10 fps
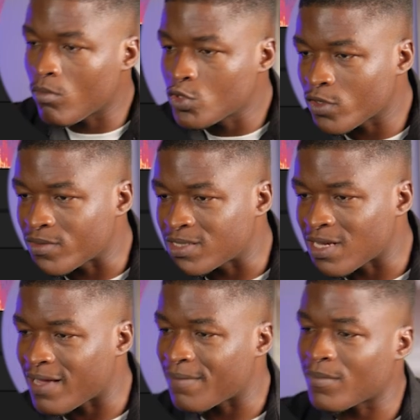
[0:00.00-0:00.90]
Most of the
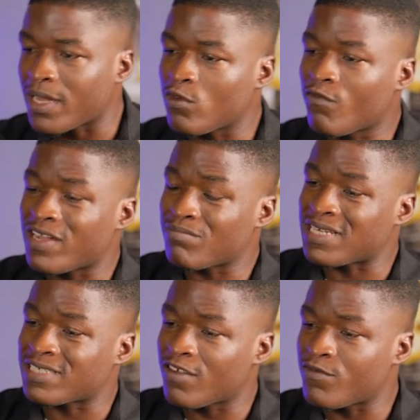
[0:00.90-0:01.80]
time, I don't find
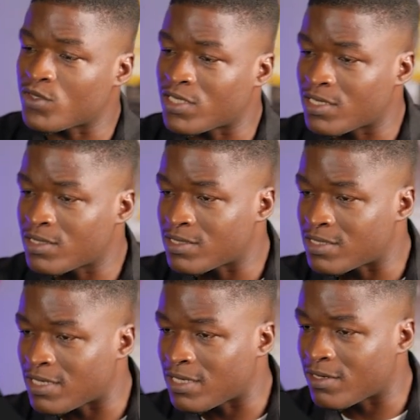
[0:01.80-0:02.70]
myself using
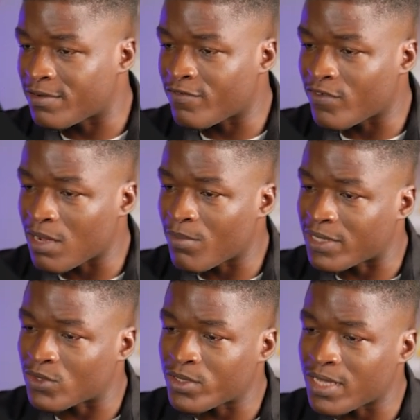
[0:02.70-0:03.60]
the reverb
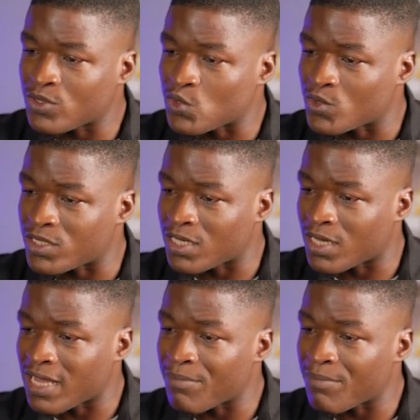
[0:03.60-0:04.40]
and other tools here.